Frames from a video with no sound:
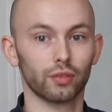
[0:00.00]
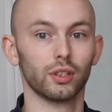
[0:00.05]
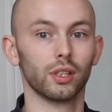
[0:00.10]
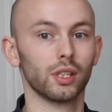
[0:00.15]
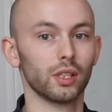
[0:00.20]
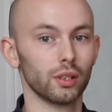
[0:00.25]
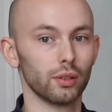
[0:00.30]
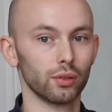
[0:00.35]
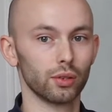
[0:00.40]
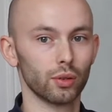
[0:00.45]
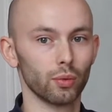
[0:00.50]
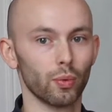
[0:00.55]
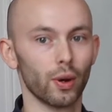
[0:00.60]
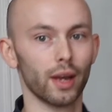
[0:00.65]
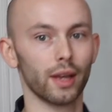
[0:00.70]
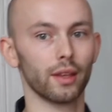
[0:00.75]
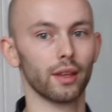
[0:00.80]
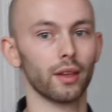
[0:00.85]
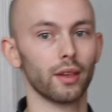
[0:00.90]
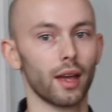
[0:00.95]
tissues, the
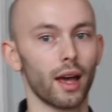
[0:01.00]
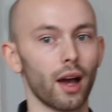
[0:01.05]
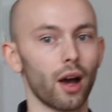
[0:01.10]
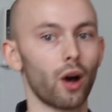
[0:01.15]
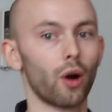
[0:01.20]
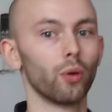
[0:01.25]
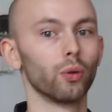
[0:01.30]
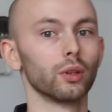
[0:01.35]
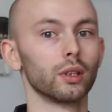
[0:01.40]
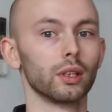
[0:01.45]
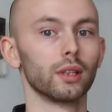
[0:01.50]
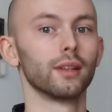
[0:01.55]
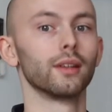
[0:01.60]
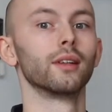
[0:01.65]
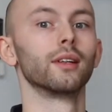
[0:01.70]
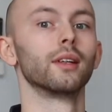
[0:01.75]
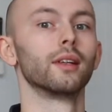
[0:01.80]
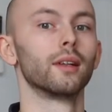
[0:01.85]
way that they're holding you.